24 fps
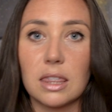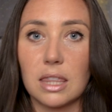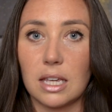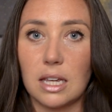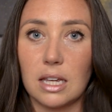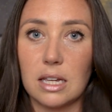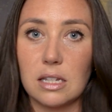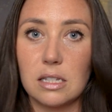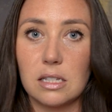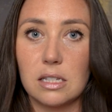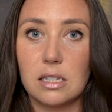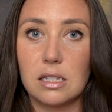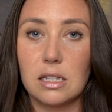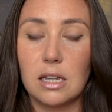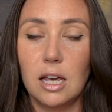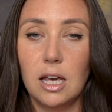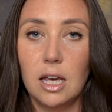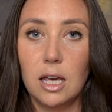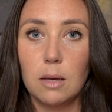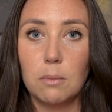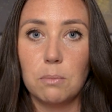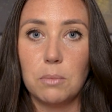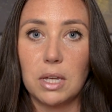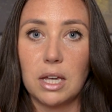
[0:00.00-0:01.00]
this
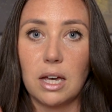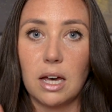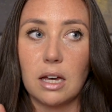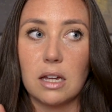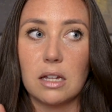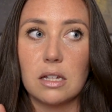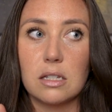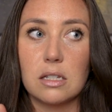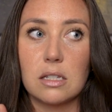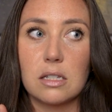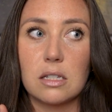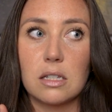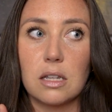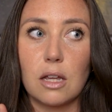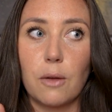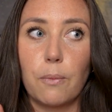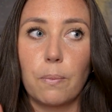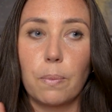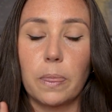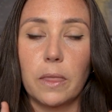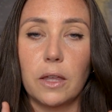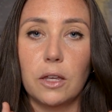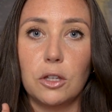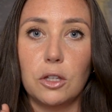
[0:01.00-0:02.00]
because
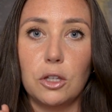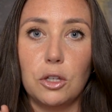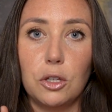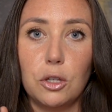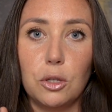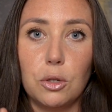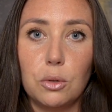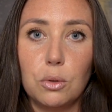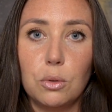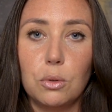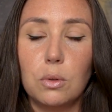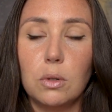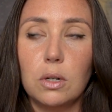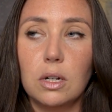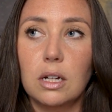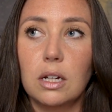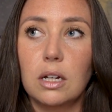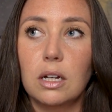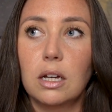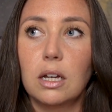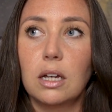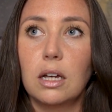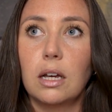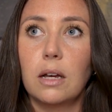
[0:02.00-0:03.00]
you,
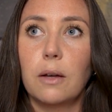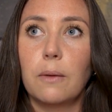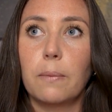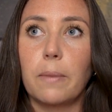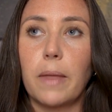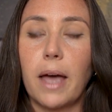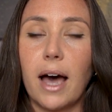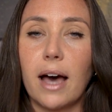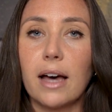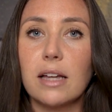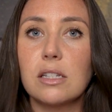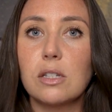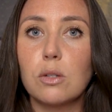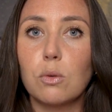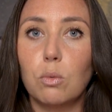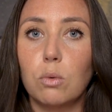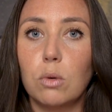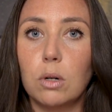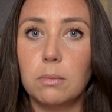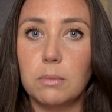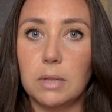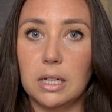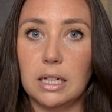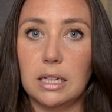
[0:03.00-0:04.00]
as a
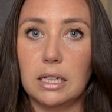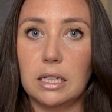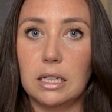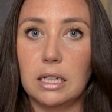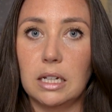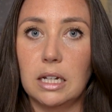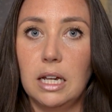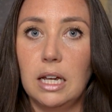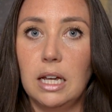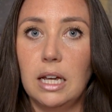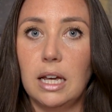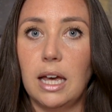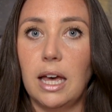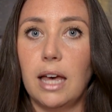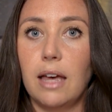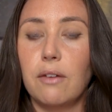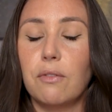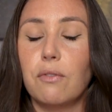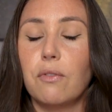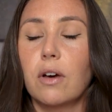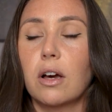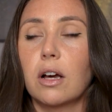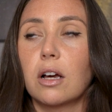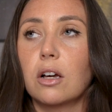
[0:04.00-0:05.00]
woman, have
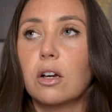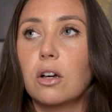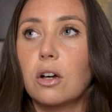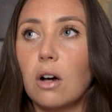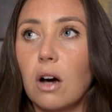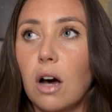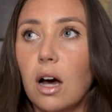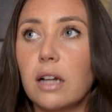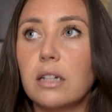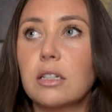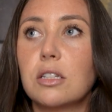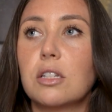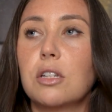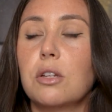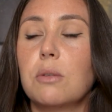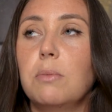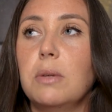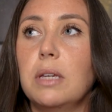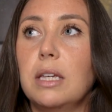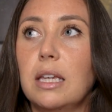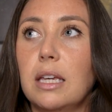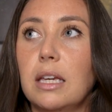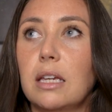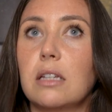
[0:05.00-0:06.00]
got to
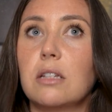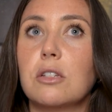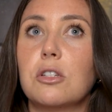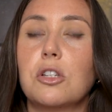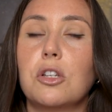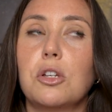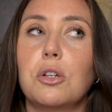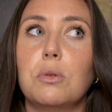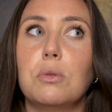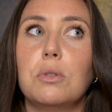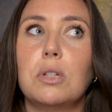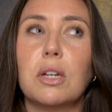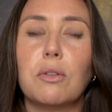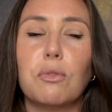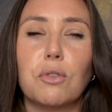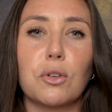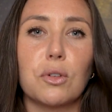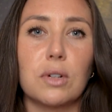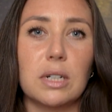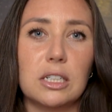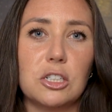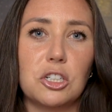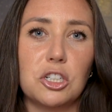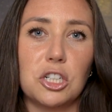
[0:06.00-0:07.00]
begin to
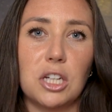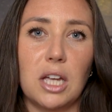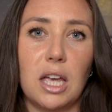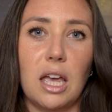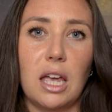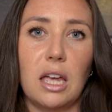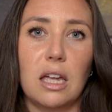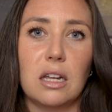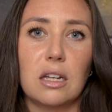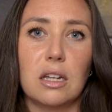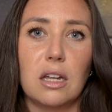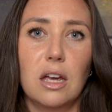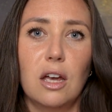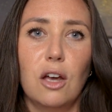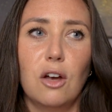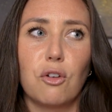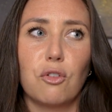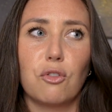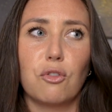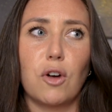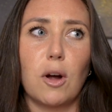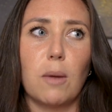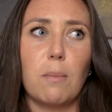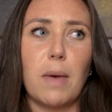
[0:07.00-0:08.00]
differentiate
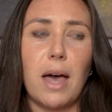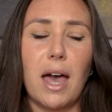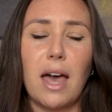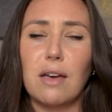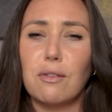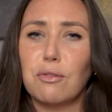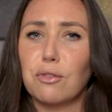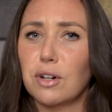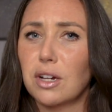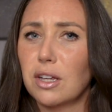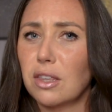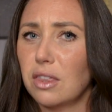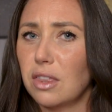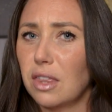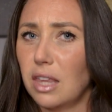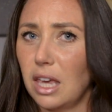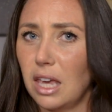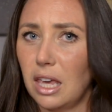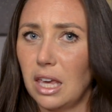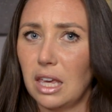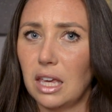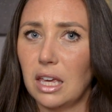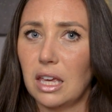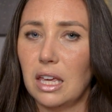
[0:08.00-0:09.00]
from
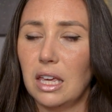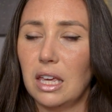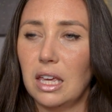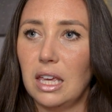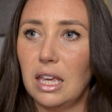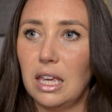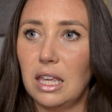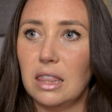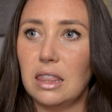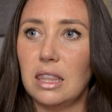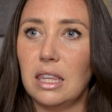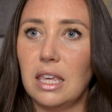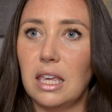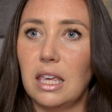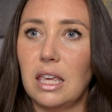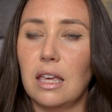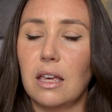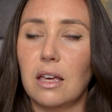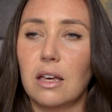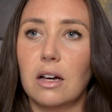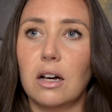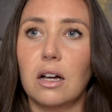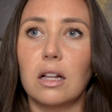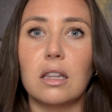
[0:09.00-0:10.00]
everything in
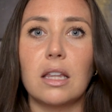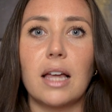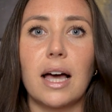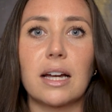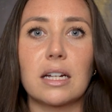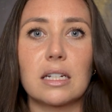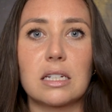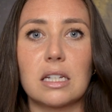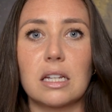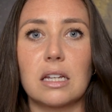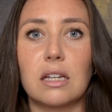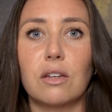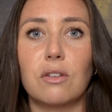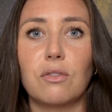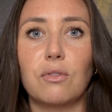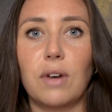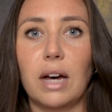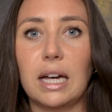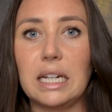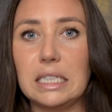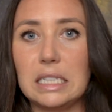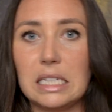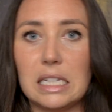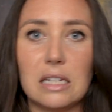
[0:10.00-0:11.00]
the collective
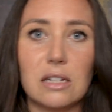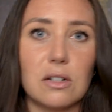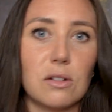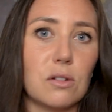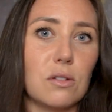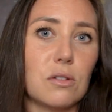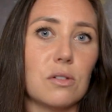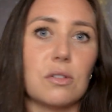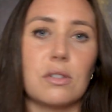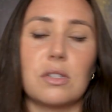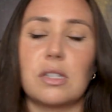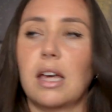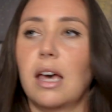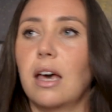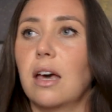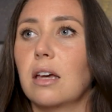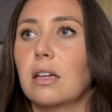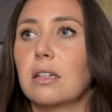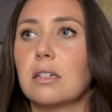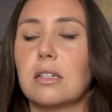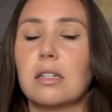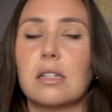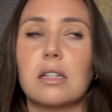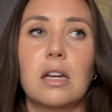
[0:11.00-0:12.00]
ideals
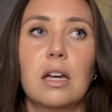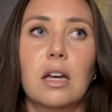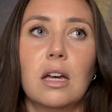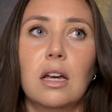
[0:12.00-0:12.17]
and